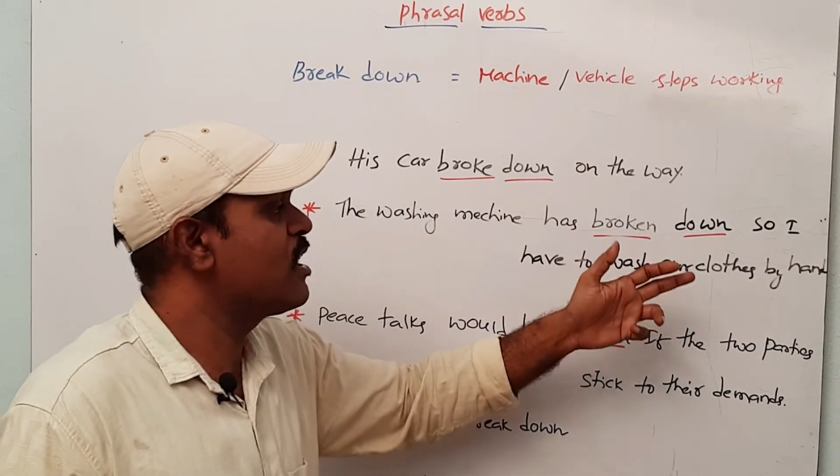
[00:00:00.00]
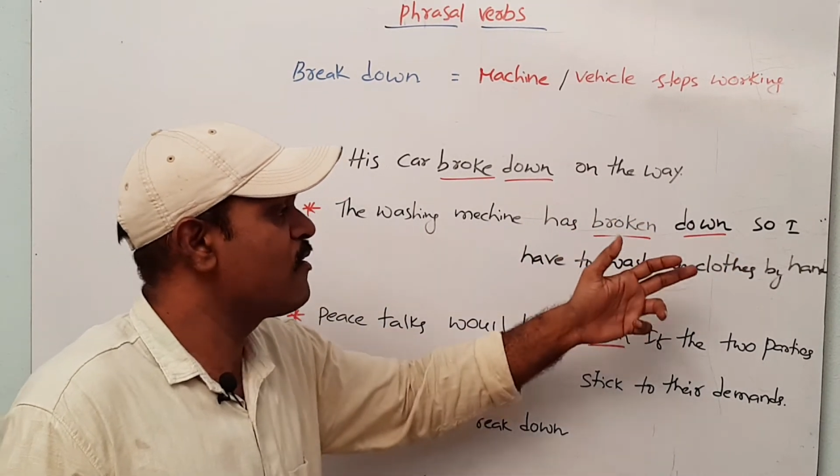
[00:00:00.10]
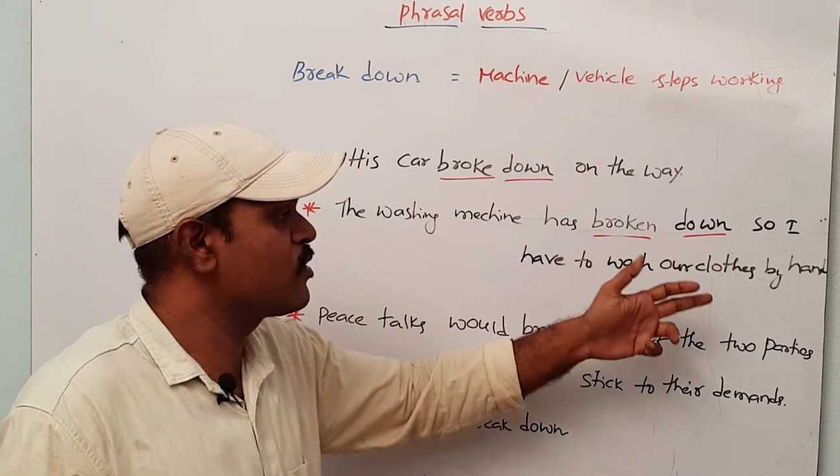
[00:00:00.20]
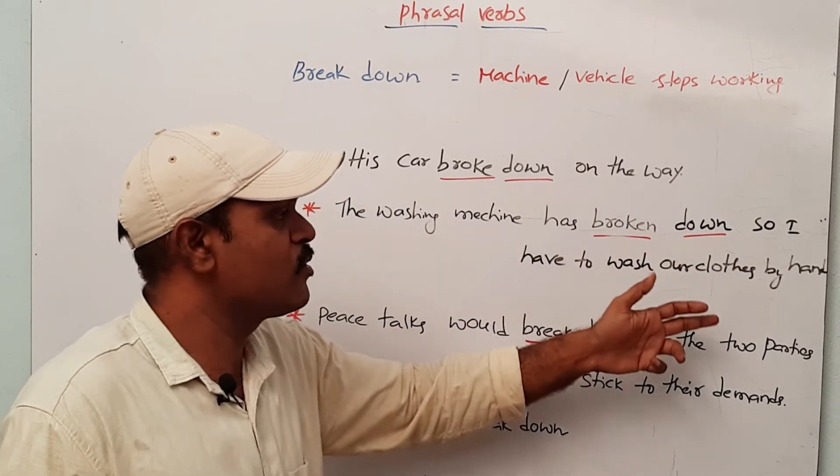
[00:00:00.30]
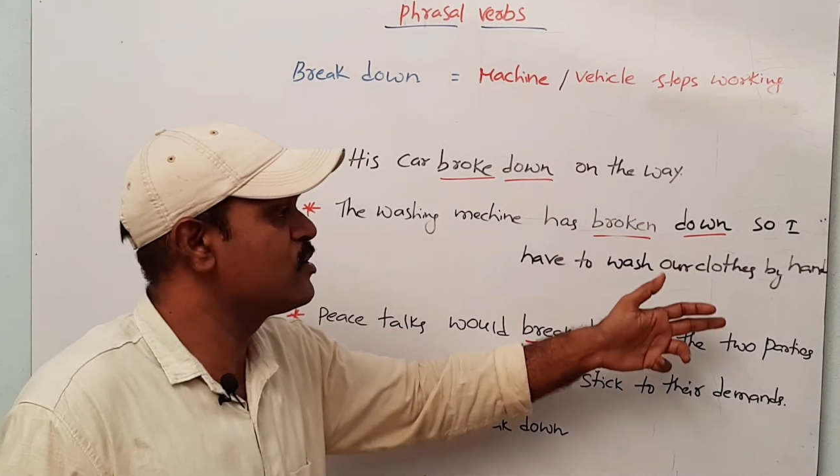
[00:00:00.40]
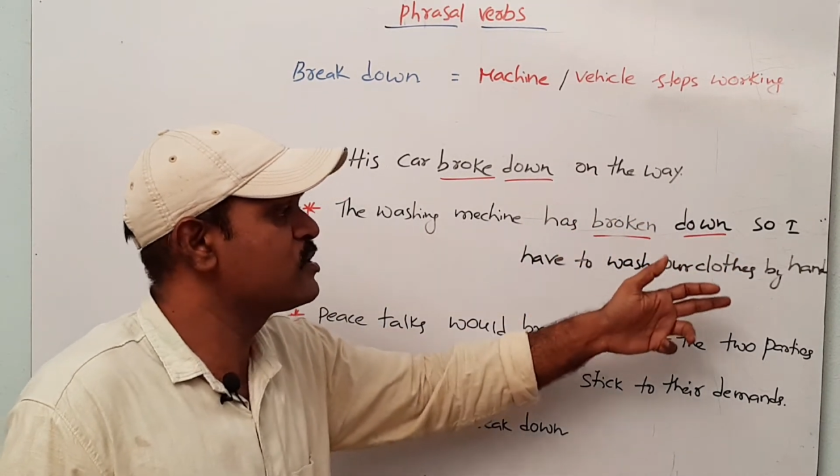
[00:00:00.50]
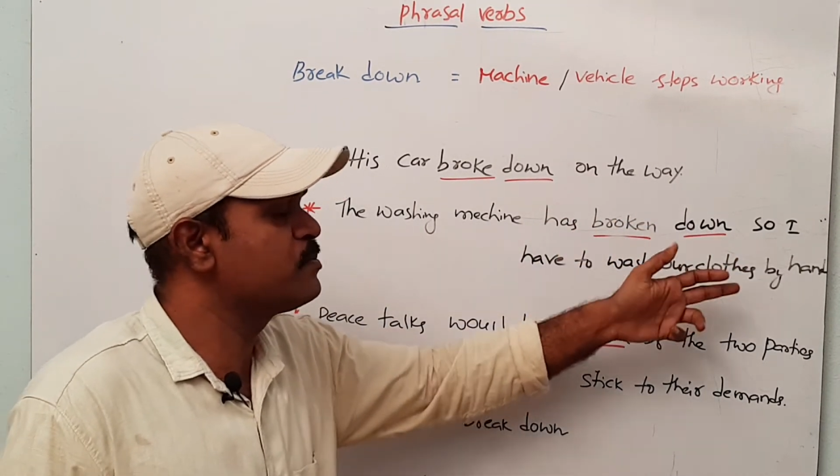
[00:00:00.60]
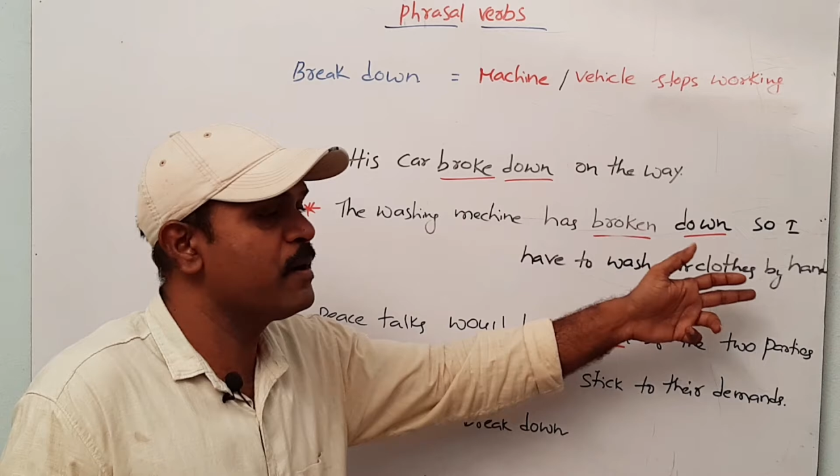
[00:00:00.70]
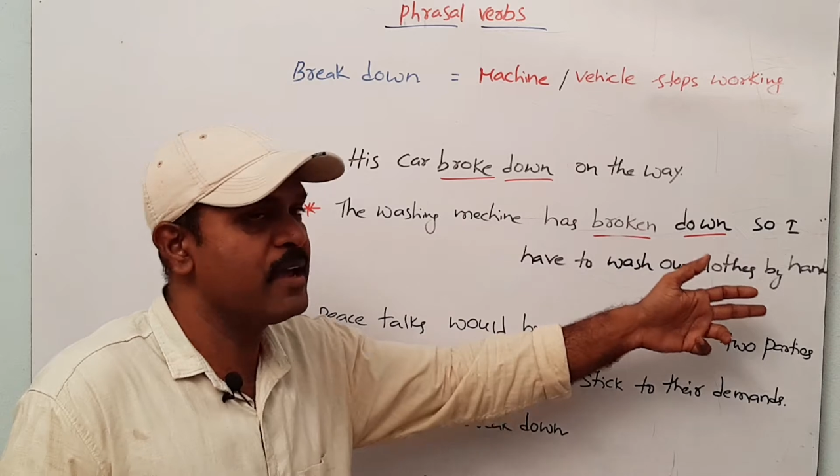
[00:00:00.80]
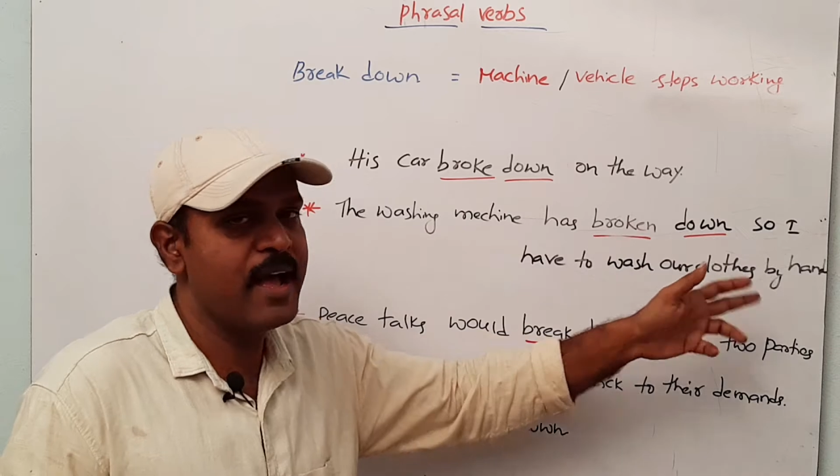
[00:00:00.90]
our clothes
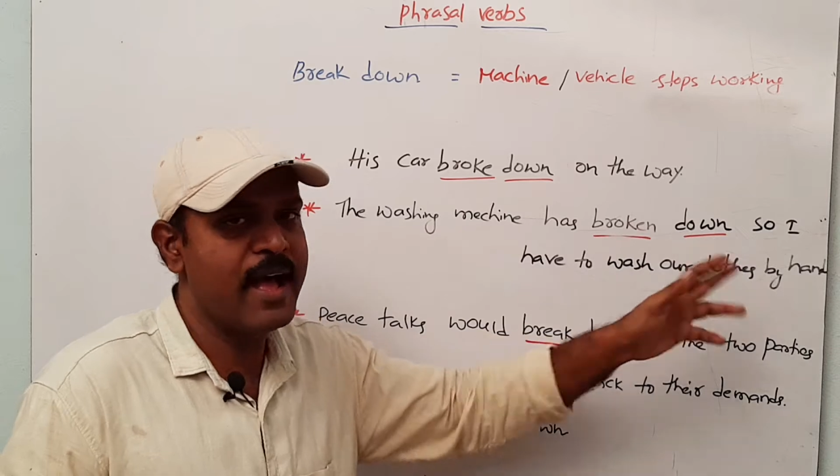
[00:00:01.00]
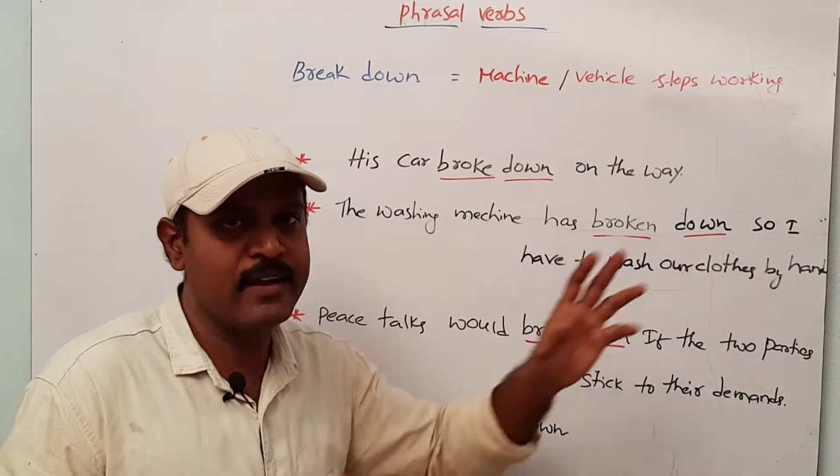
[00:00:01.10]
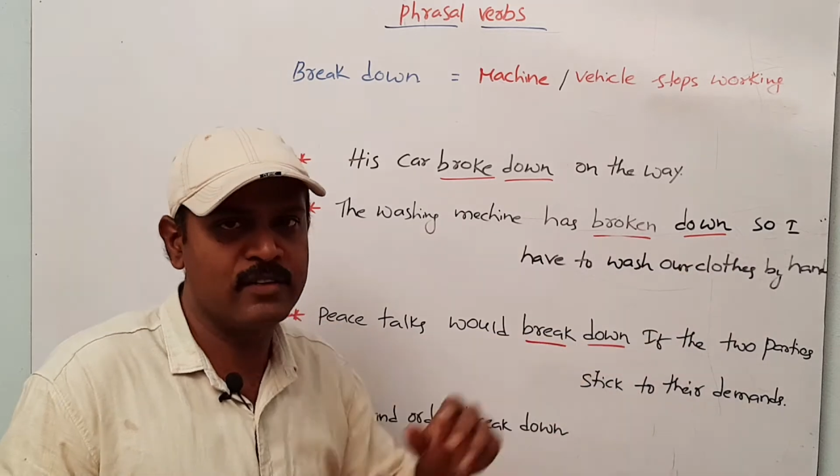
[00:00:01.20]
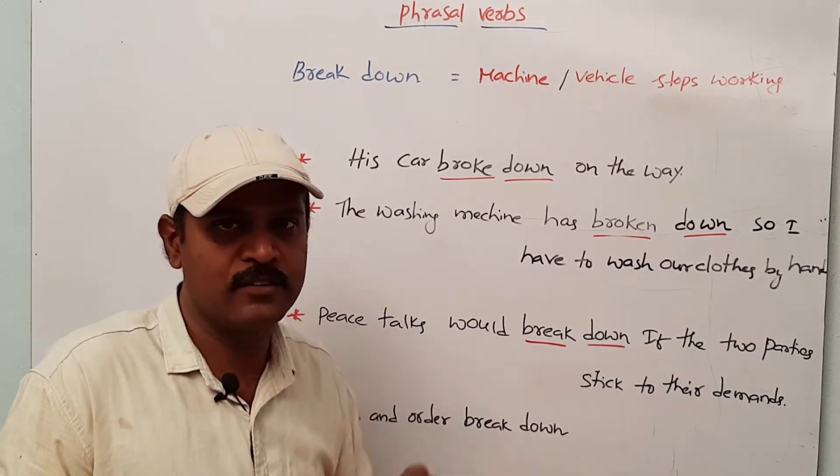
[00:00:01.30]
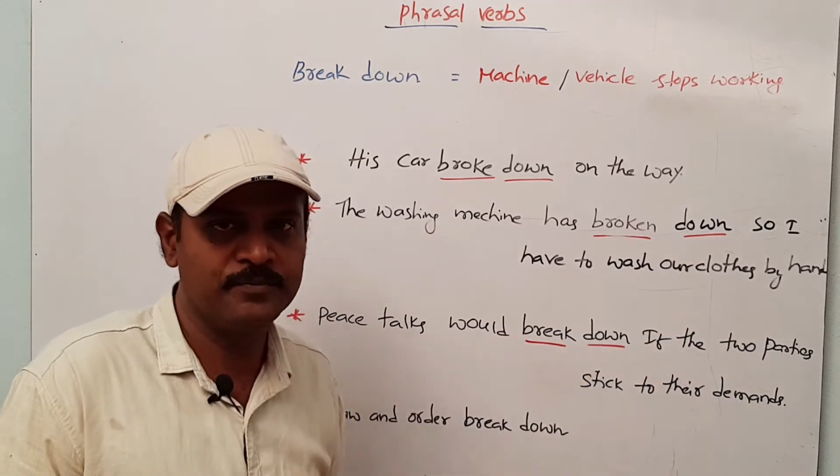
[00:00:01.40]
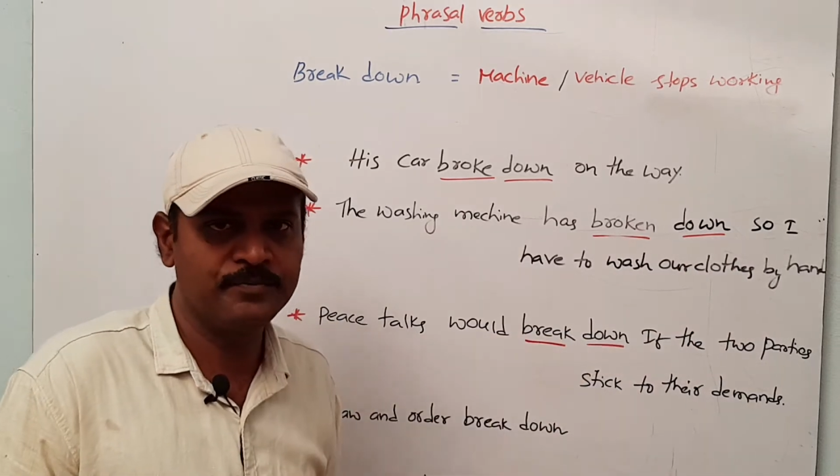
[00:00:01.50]
by hand.